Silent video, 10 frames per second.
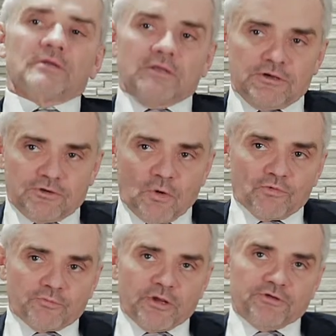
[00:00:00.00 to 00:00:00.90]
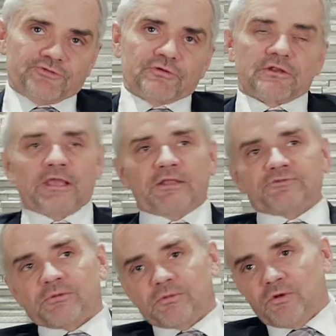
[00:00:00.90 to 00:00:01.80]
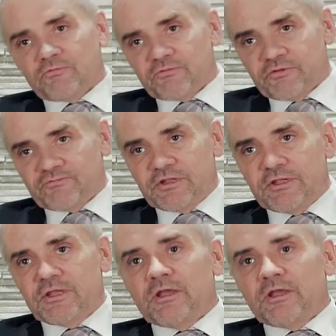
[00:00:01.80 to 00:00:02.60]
in an older patient, and again somebody over 50,